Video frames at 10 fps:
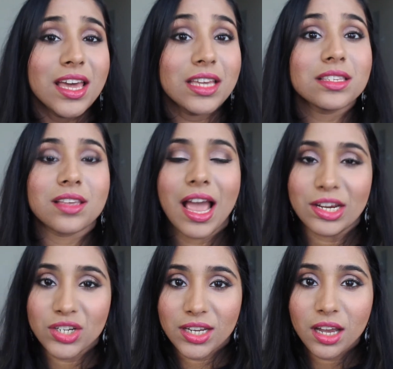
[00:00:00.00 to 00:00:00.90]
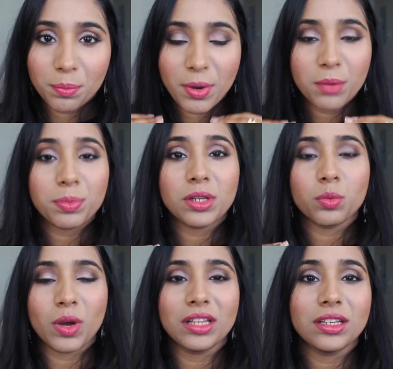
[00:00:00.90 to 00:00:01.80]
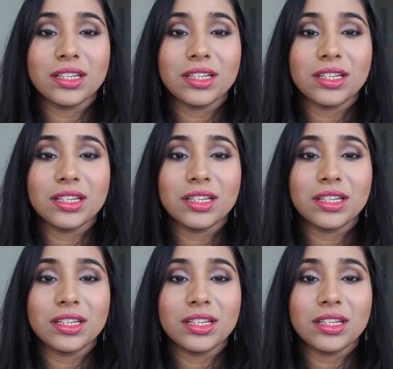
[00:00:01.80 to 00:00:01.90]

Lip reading: is actually a purple one.